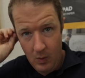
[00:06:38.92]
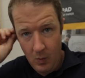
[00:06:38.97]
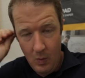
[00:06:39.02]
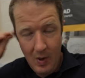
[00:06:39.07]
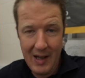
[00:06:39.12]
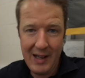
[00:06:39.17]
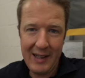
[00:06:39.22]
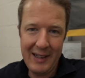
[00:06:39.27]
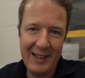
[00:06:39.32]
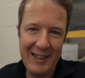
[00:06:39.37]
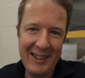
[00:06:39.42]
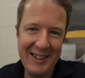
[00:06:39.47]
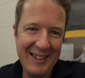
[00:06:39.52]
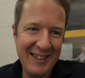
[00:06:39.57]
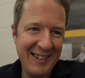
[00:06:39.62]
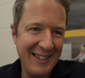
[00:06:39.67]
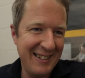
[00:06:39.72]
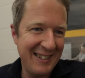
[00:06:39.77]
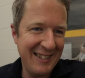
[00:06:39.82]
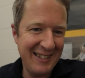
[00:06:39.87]
Well,
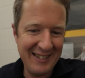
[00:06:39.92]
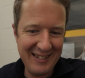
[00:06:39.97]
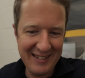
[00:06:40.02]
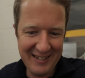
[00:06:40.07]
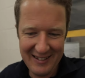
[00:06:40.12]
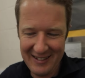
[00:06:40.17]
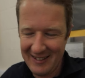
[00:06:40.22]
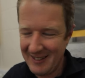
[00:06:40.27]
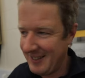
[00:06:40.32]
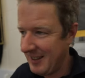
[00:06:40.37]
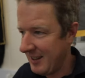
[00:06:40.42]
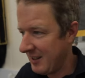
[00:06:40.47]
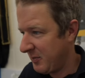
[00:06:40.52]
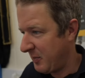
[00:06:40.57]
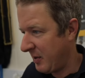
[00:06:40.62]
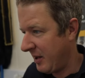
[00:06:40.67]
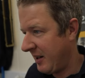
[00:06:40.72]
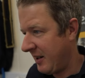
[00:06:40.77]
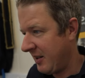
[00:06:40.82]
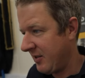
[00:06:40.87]
that's
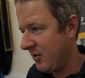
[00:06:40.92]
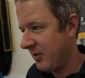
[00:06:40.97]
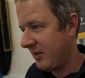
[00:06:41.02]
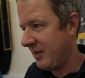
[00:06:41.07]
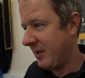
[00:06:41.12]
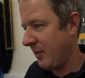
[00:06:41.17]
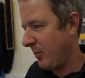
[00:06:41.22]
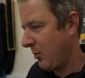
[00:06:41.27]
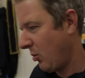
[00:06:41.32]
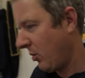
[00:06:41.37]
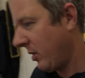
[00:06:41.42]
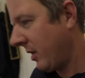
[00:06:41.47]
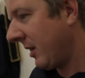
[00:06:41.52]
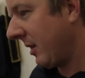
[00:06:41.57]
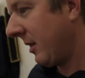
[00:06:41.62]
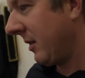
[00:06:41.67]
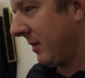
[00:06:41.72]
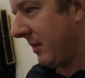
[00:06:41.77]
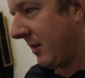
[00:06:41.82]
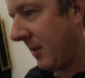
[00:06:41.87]
been an interesting
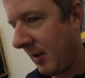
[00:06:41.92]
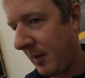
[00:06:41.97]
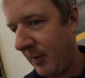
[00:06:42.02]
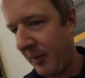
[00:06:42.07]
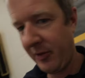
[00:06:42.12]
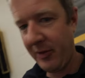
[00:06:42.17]
morning. Time